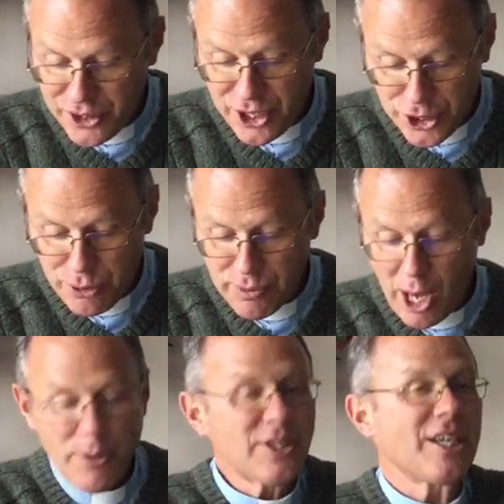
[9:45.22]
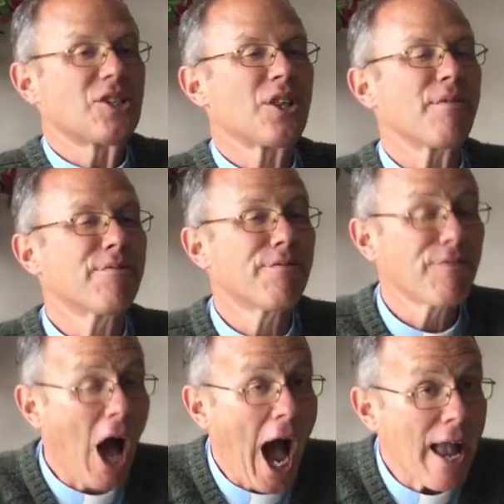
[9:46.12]
Did you notice the
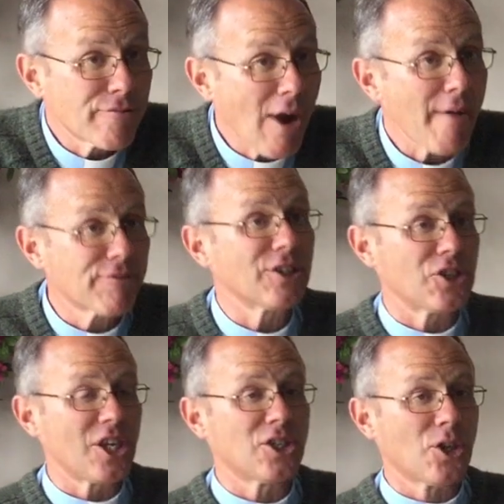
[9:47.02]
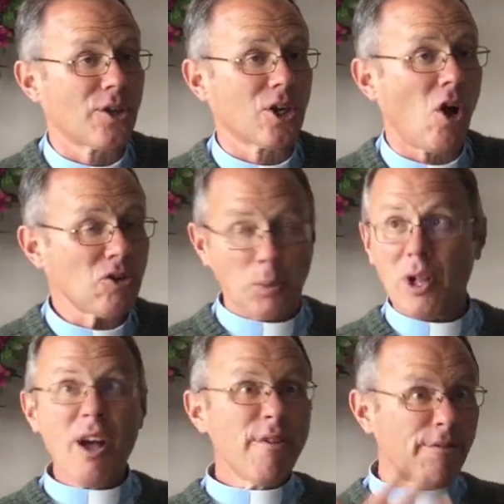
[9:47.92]
five references to the
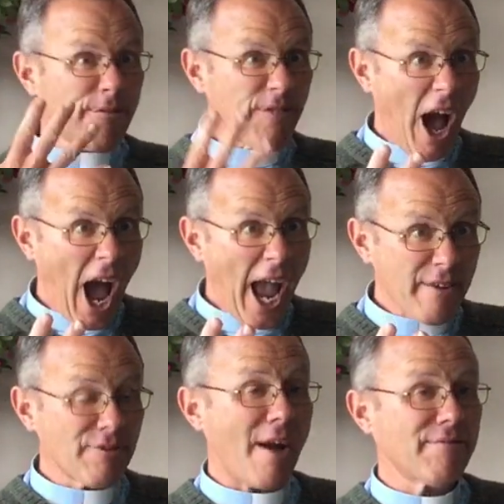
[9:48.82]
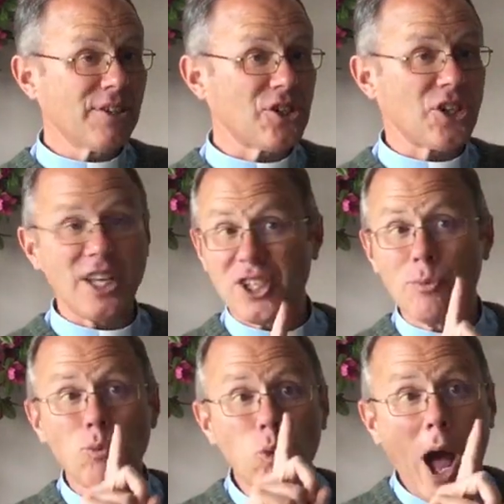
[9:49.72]
gospel? Five references
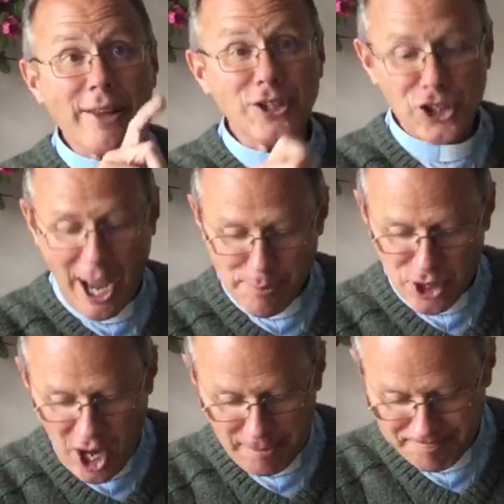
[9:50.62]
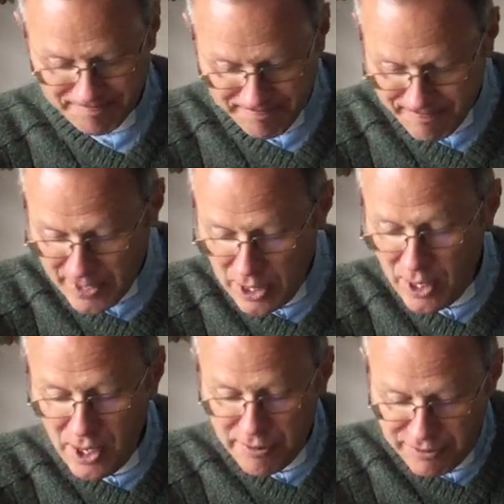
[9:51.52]
in one chapter.
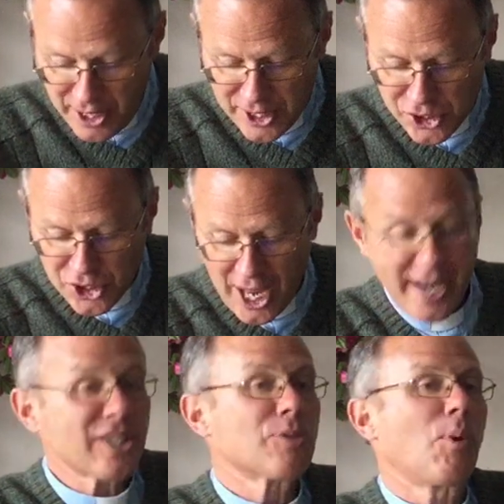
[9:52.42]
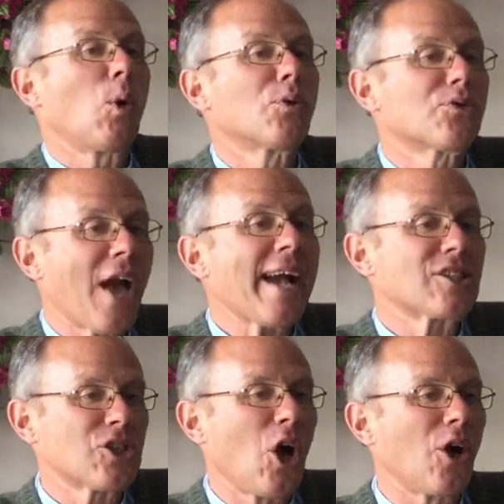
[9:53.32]
Verse 6, Paul
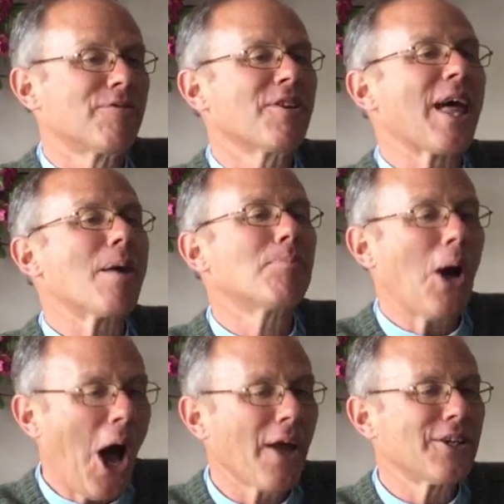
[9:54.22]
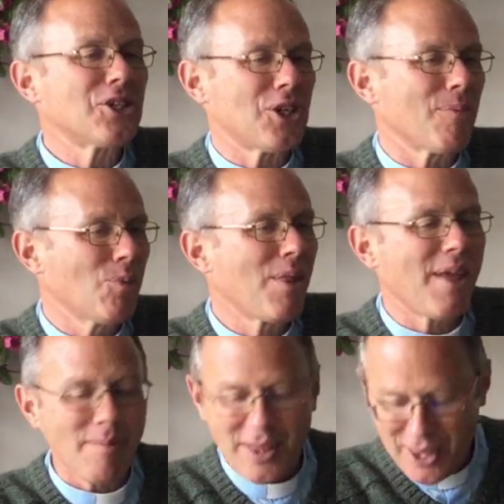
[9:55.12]
thanks God for their partnership with
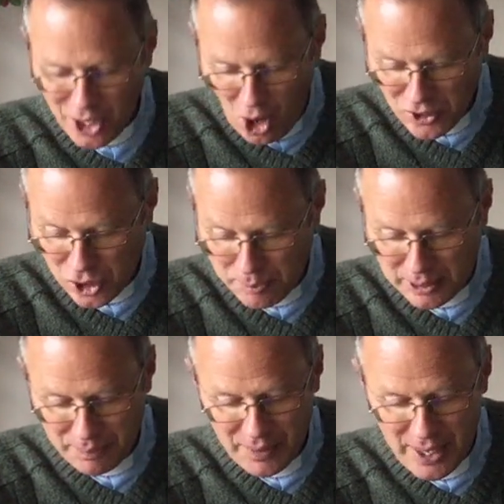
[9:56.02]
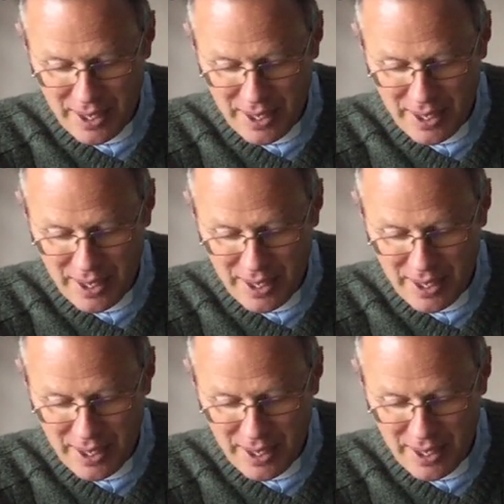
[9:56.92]
him in the gospel.